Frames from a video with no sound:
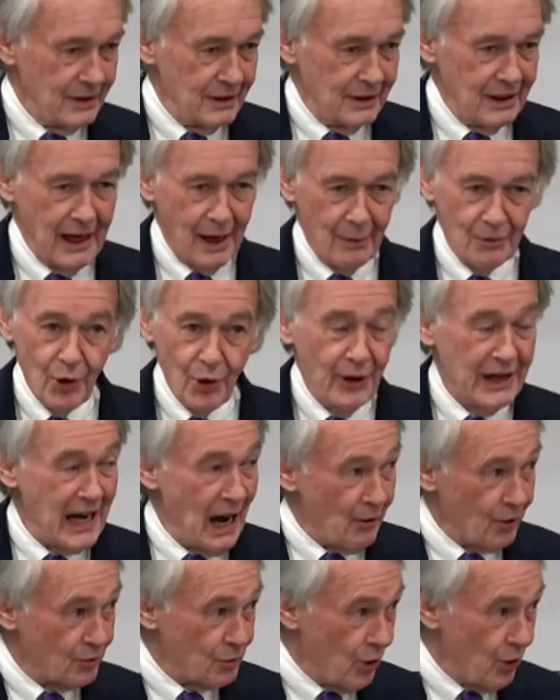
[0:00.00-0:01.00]
And I'm doing
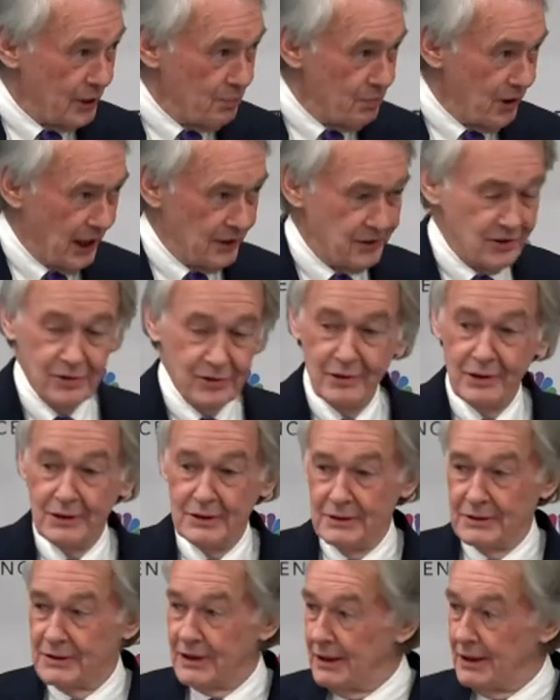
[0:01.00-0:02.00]
that with Roy Blunt,
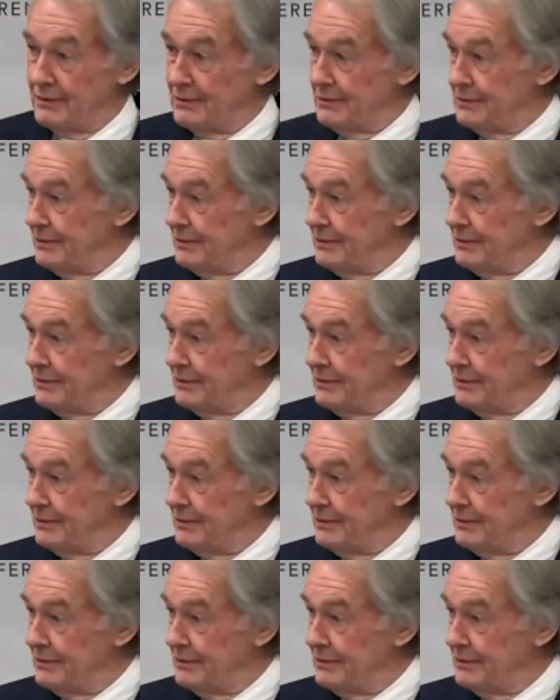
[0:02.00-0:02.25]
okay?